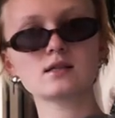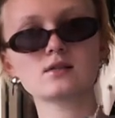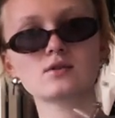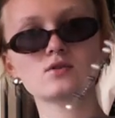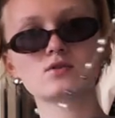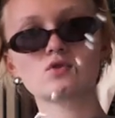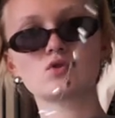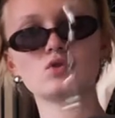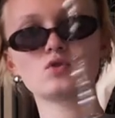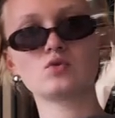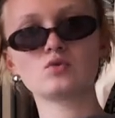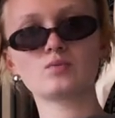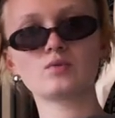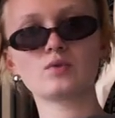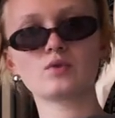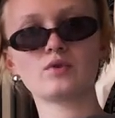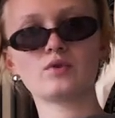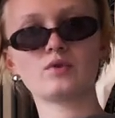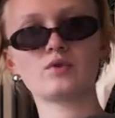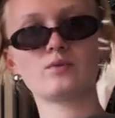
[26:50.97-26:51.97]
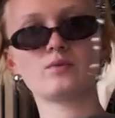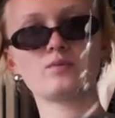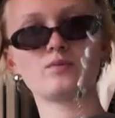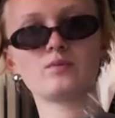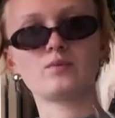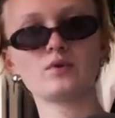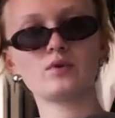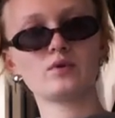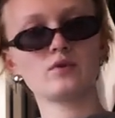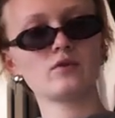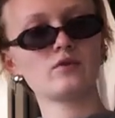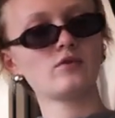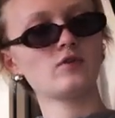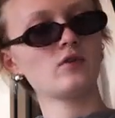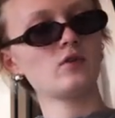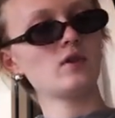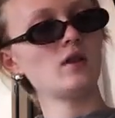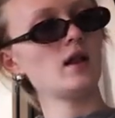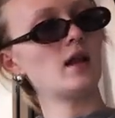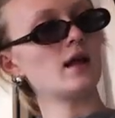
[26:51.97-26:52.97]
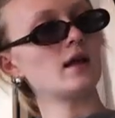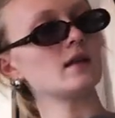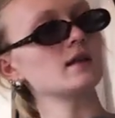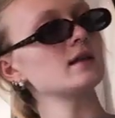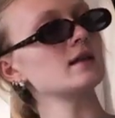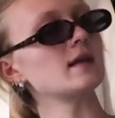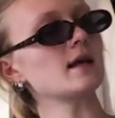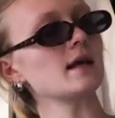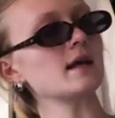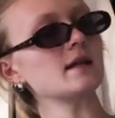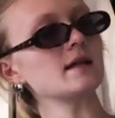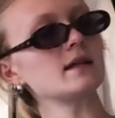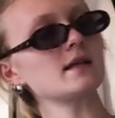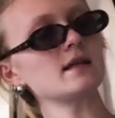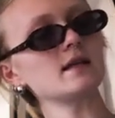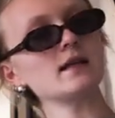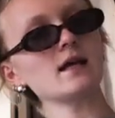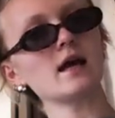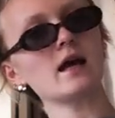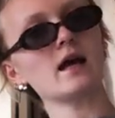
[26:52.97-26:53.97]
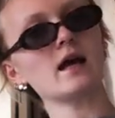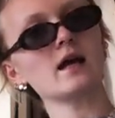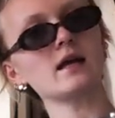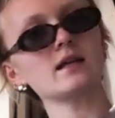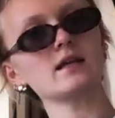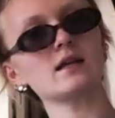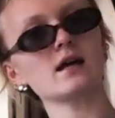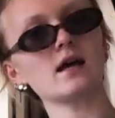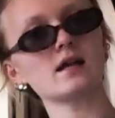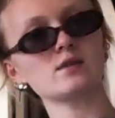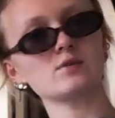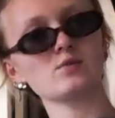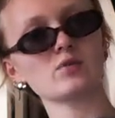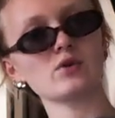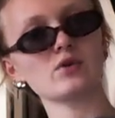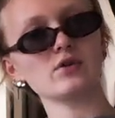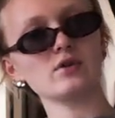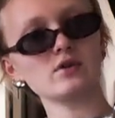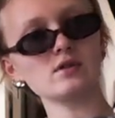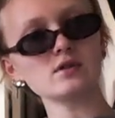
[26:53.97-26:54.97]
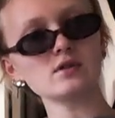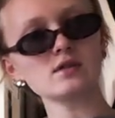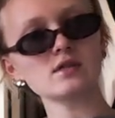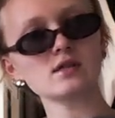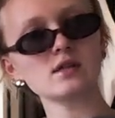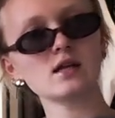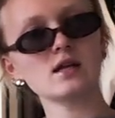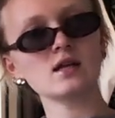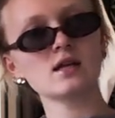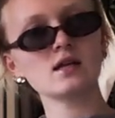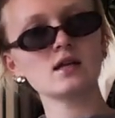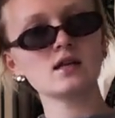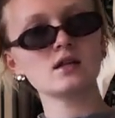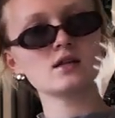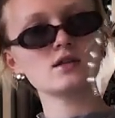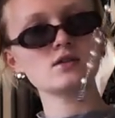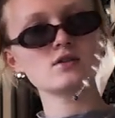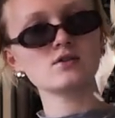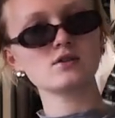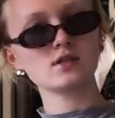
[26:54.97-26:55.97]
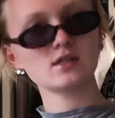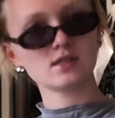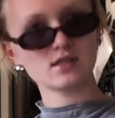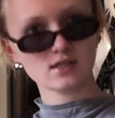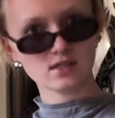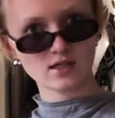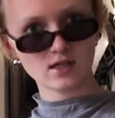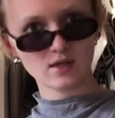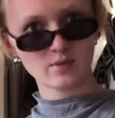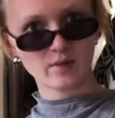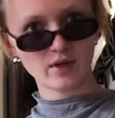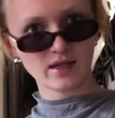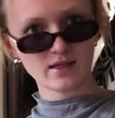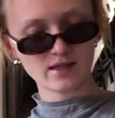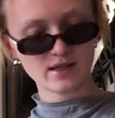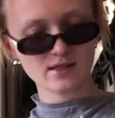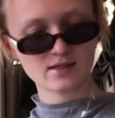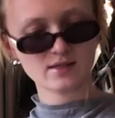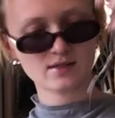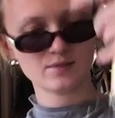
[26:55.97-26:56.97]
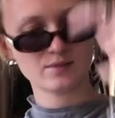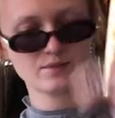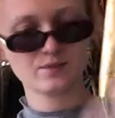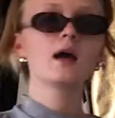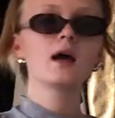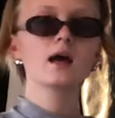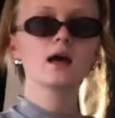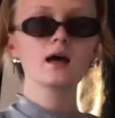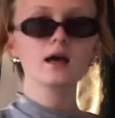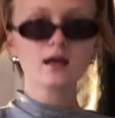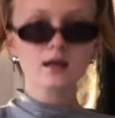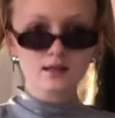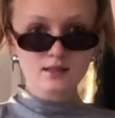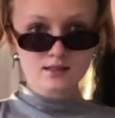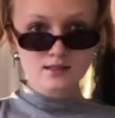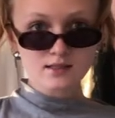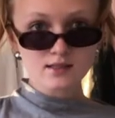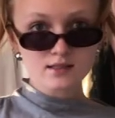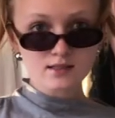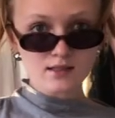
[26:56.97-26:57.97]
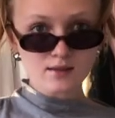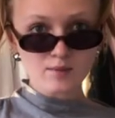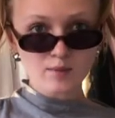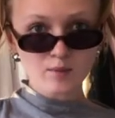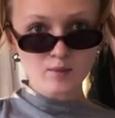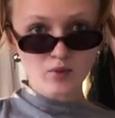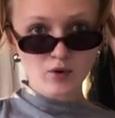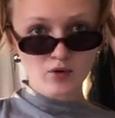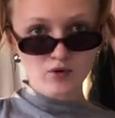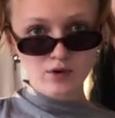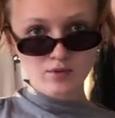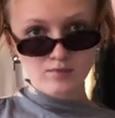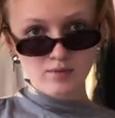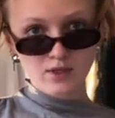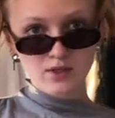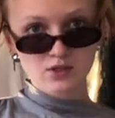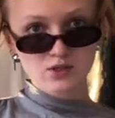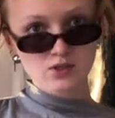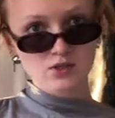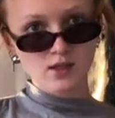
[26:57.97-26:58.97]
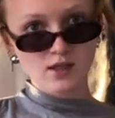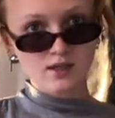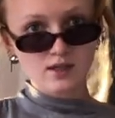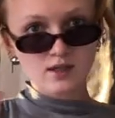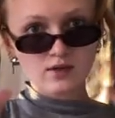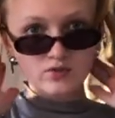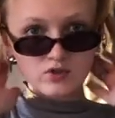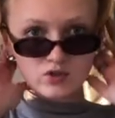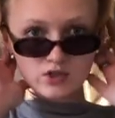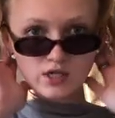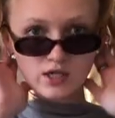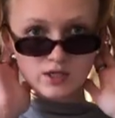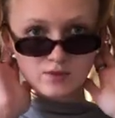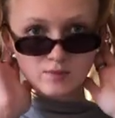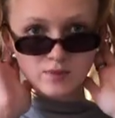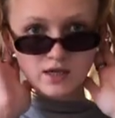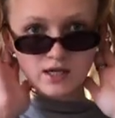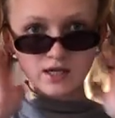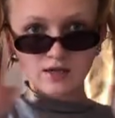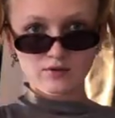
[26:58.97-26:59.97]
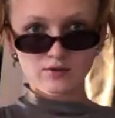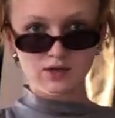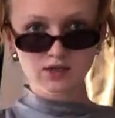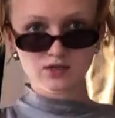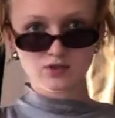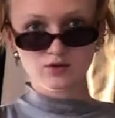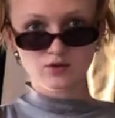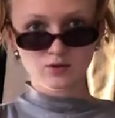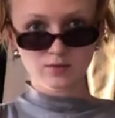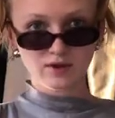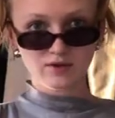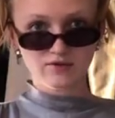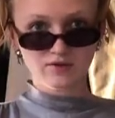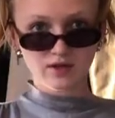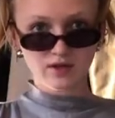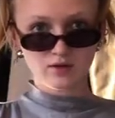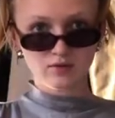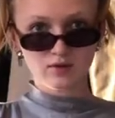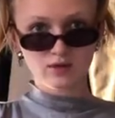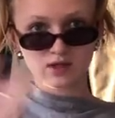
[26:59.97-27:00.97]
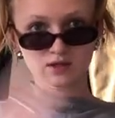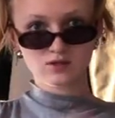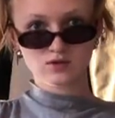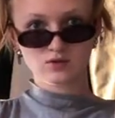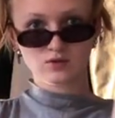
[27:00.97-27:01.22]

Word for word: is super beautiful and dainty and has pearls. So this is gonna be a yes. And since I'm a boring bitch that never changed my earrings, nor my fingerings,